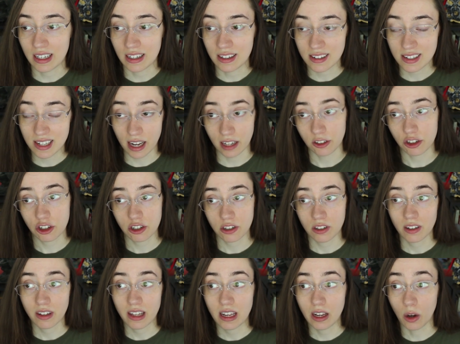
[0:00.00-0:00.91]

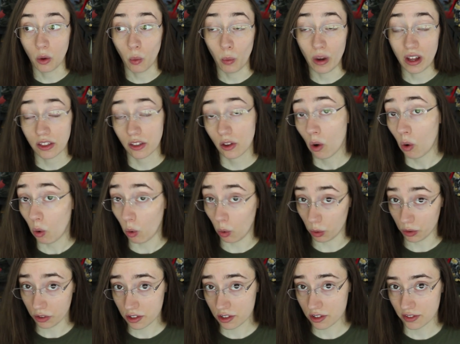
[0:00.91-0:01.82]
intentionally
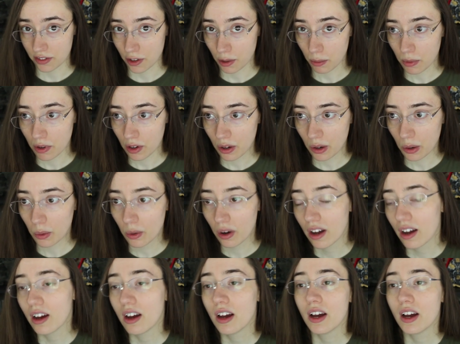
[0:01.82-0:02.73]
withholds from you